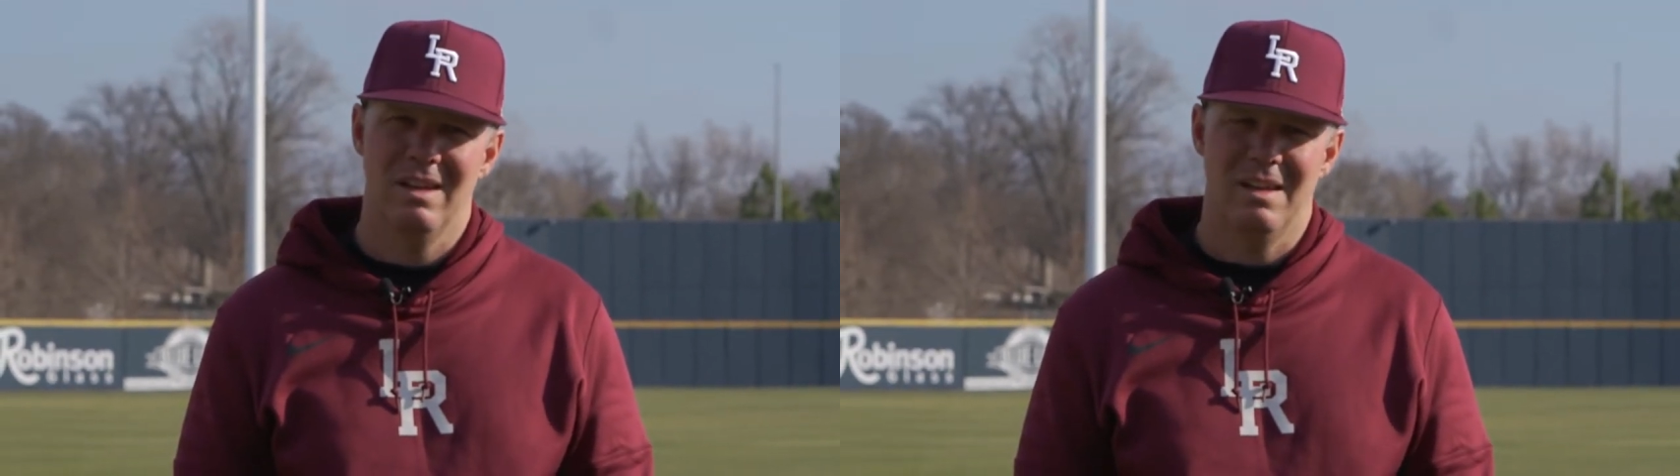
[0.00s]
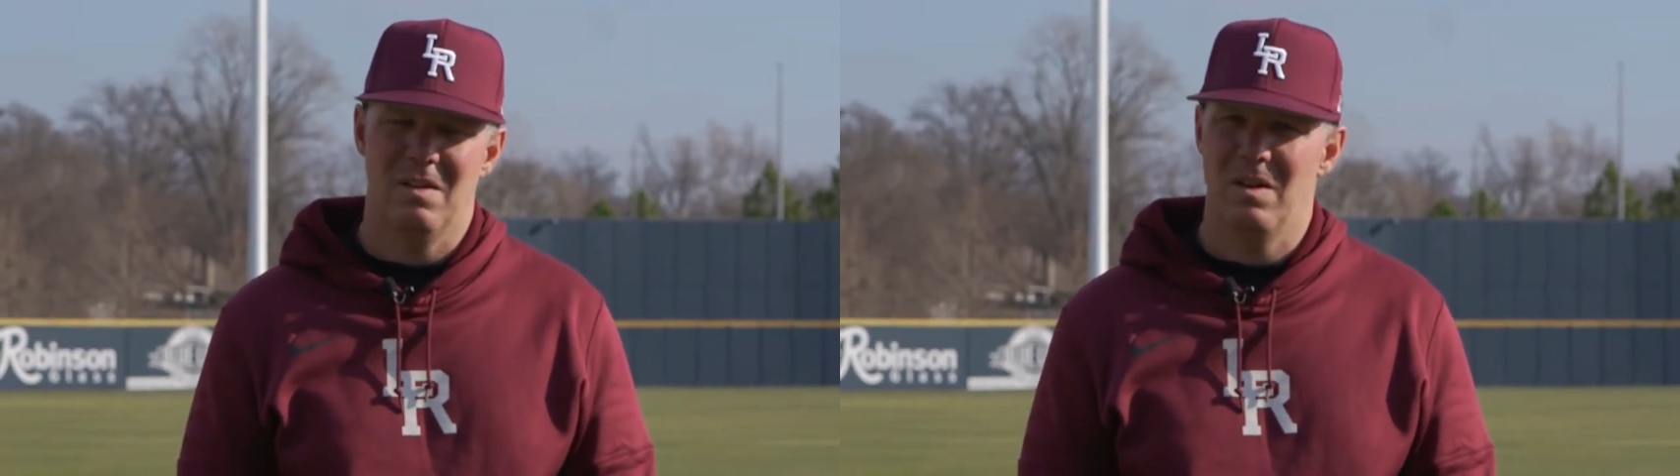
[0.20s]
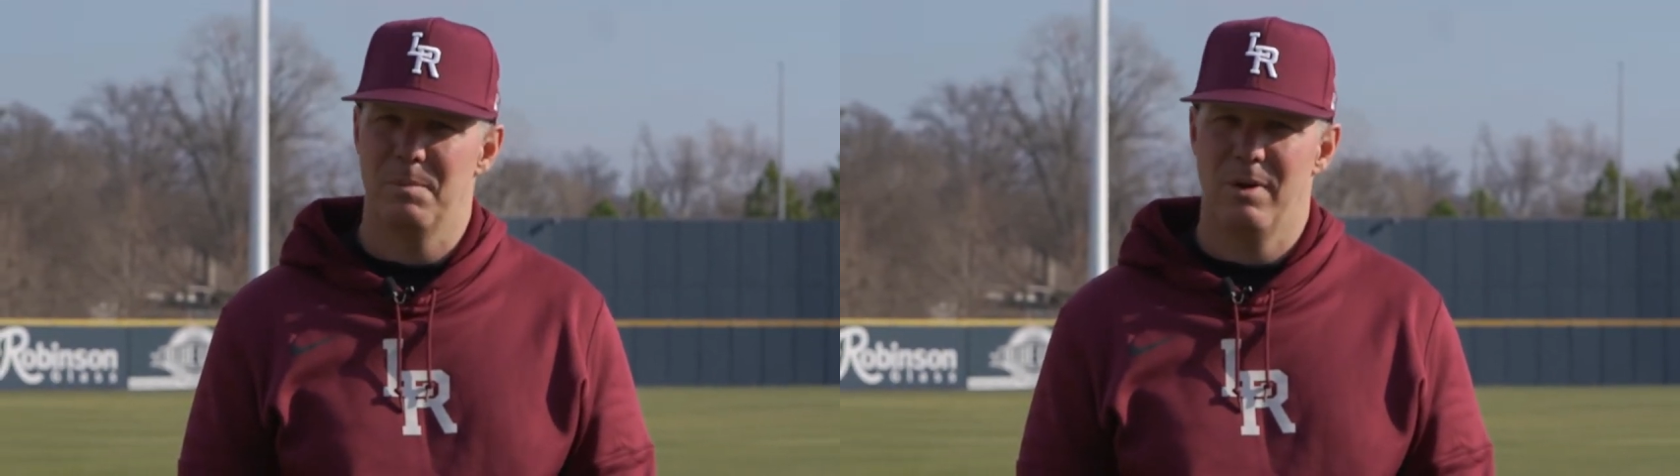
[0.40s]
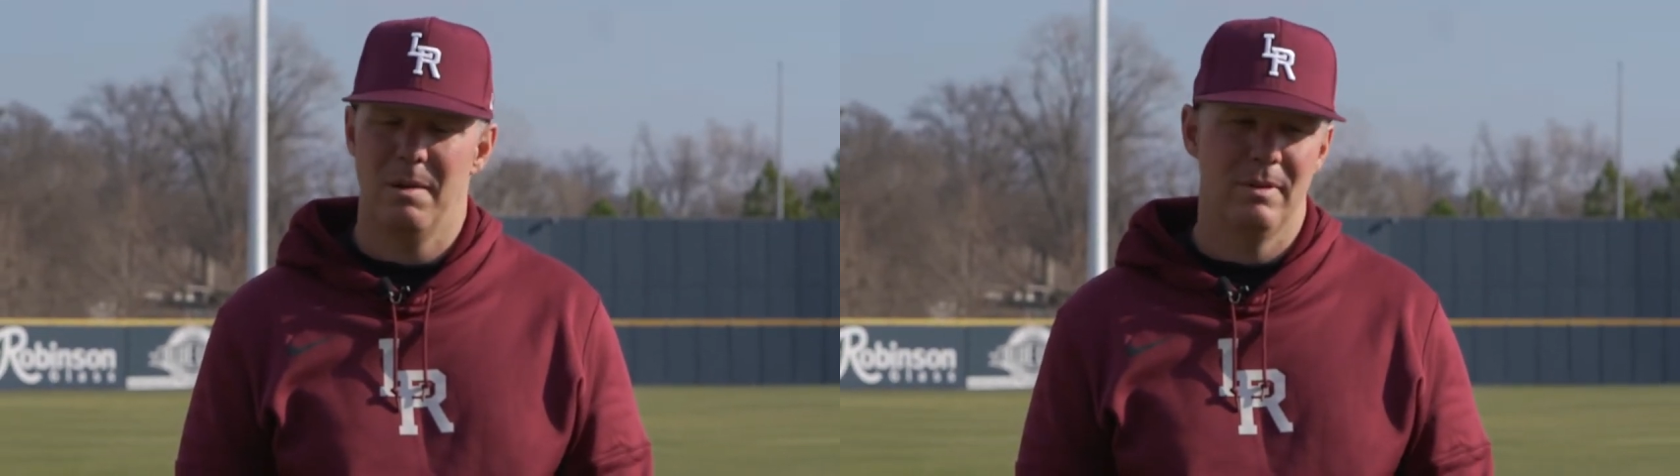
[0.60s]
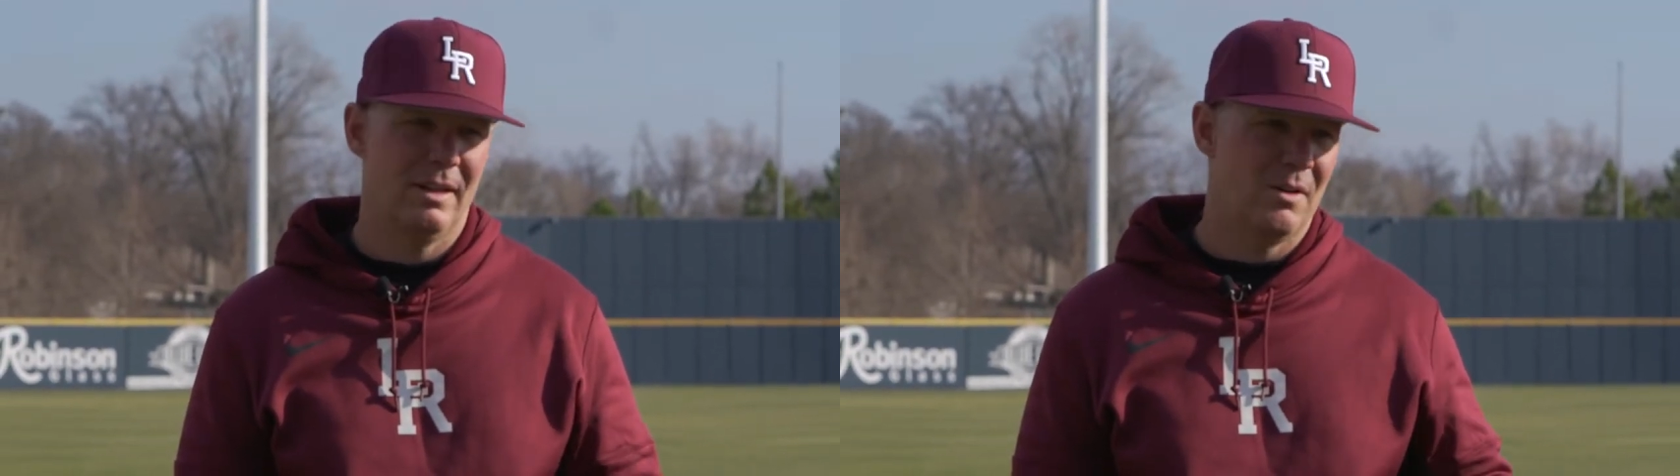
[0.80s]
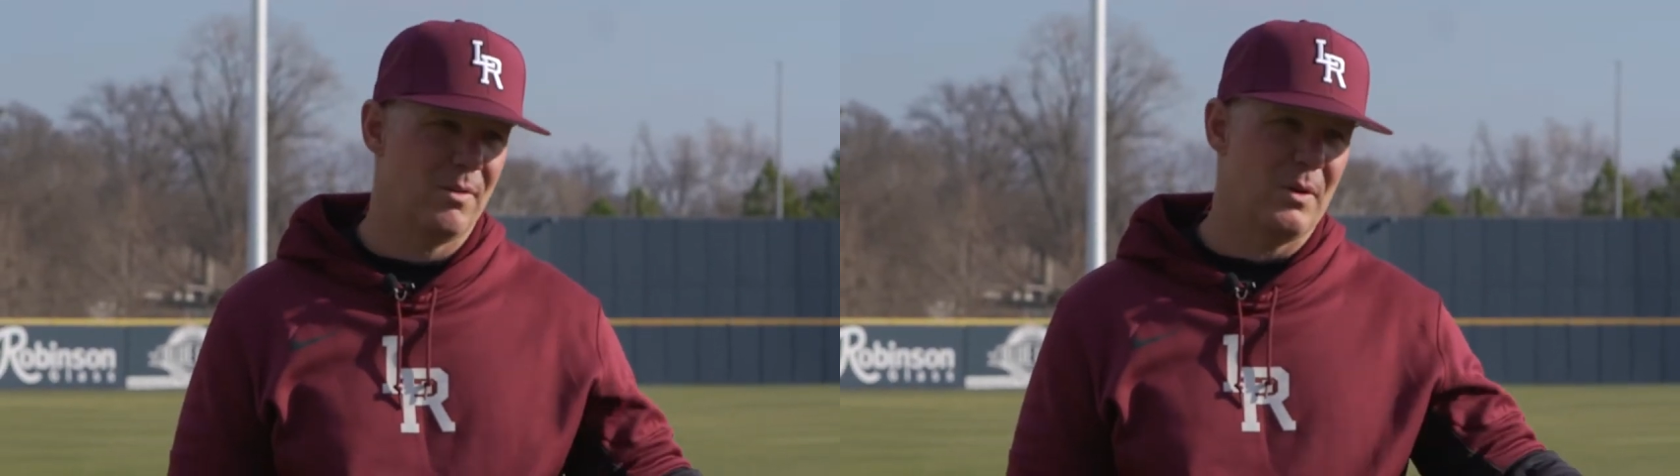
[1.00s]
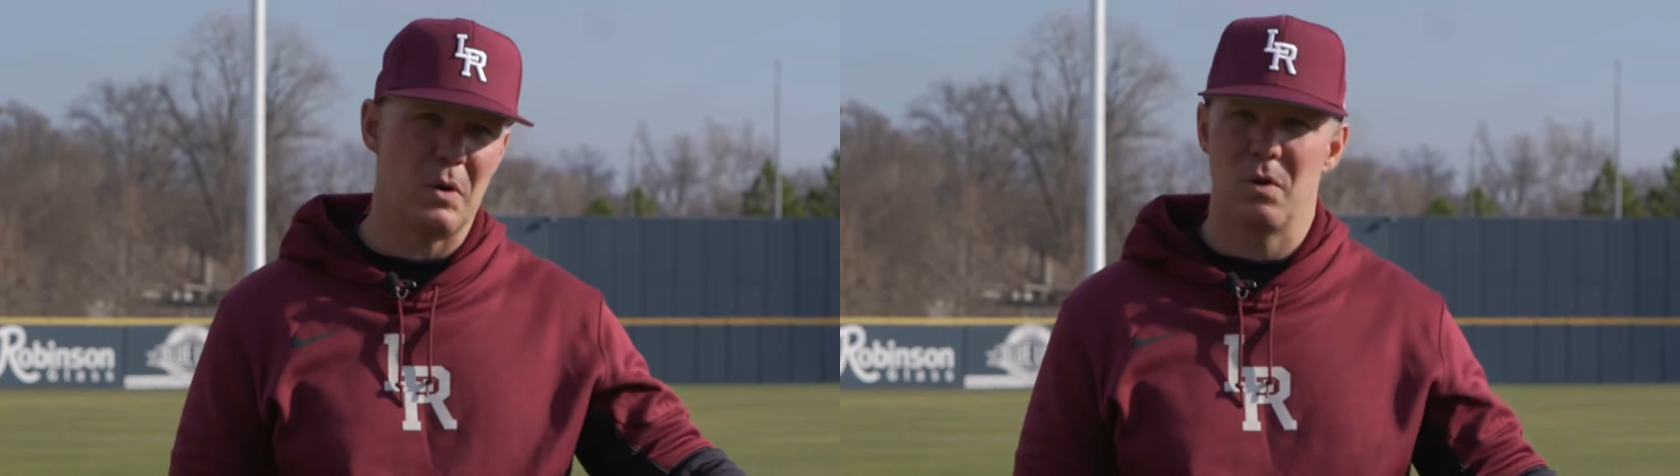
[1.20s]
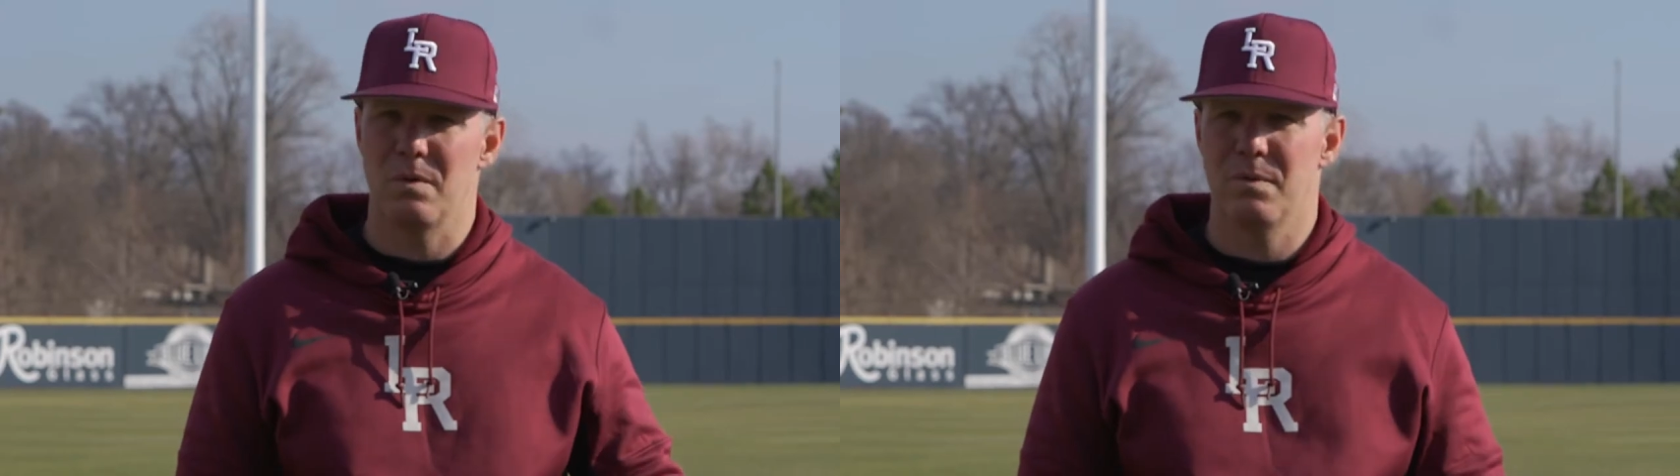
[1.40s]
and on probably our
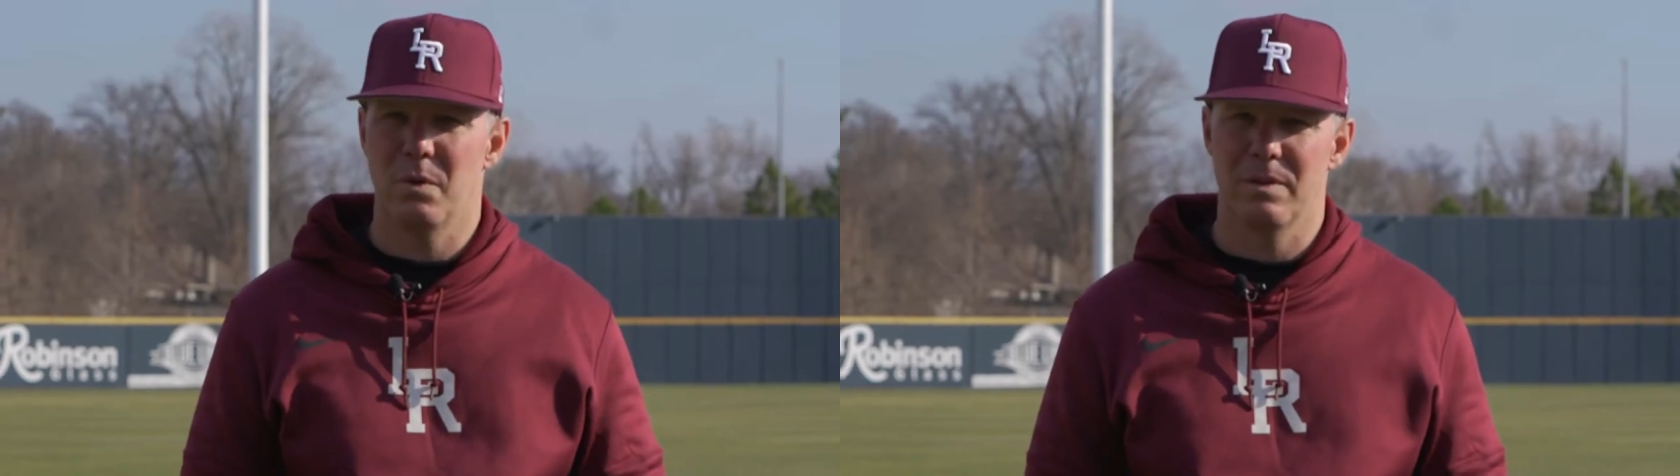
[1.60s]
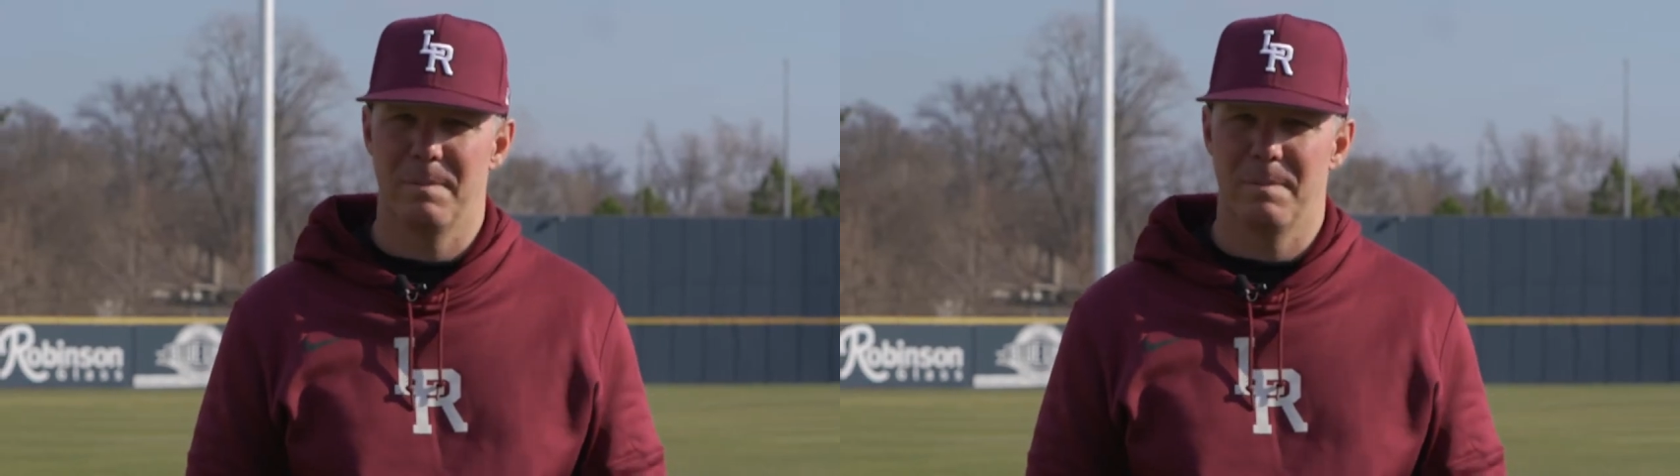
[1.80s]
third or fourth